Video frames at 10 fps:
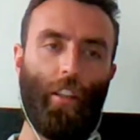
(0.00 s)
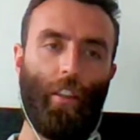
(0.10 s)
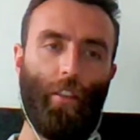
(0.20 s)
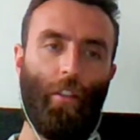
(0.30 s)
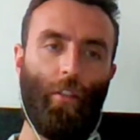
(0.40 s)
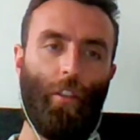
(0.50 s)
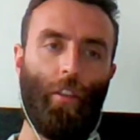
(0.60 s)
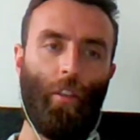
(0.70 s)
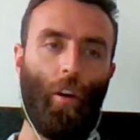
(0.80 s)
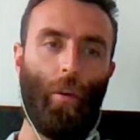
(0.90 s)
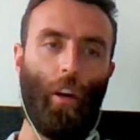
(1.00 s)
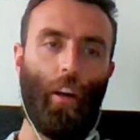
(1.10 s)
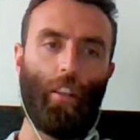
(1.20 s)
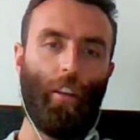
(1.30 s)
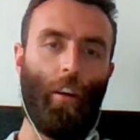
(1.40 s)
So if you've not
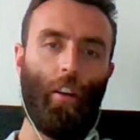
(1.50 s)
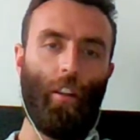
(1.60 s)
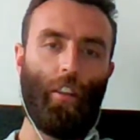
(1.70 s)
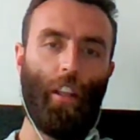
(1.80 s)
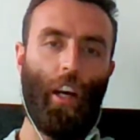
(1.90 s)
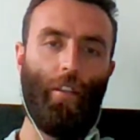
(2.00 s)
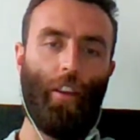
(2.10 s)
worked at all in your life,